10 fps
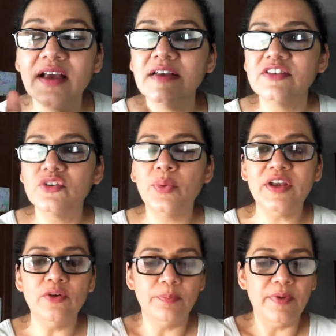So when
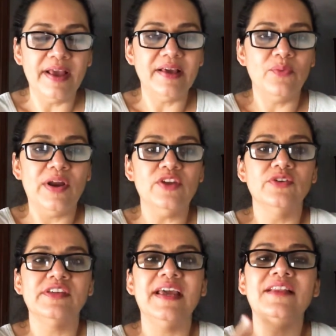you
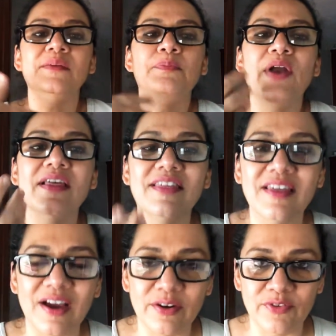take the breath
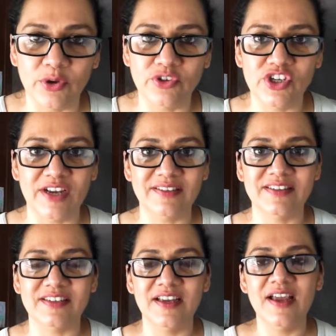out of your
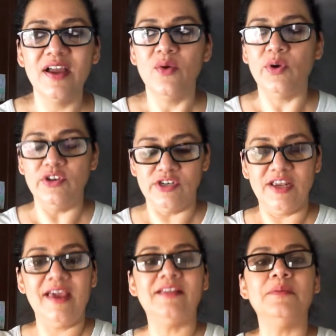chest, when you
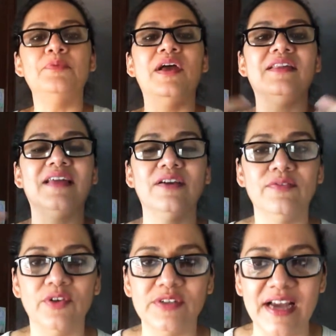take the breath out of
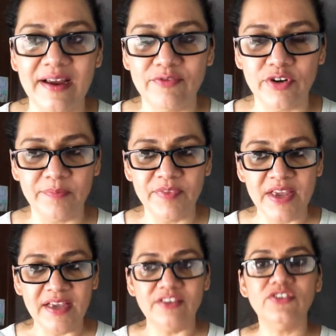your diaphragm,
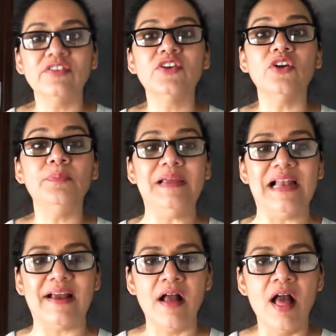it's just got to be like,